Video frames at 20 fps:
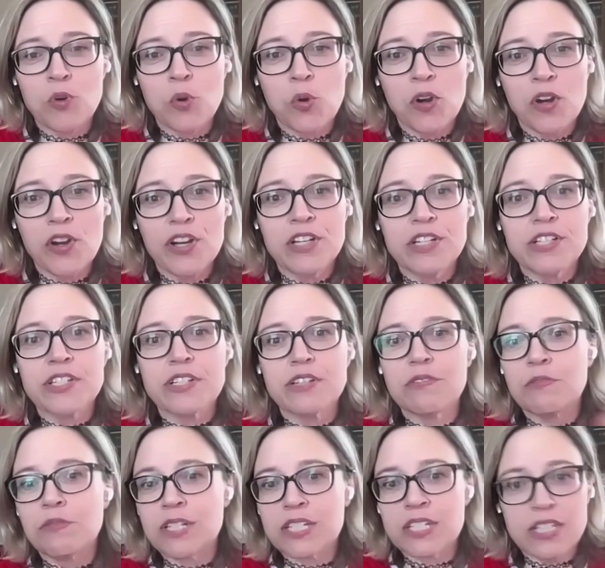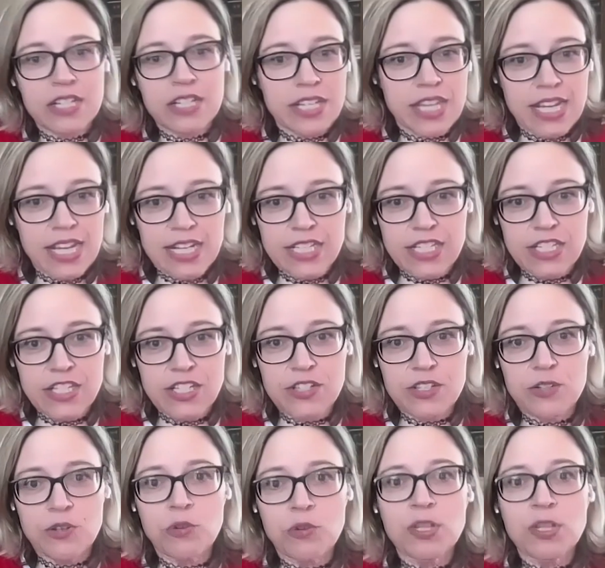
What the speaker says: Forge, what should they do?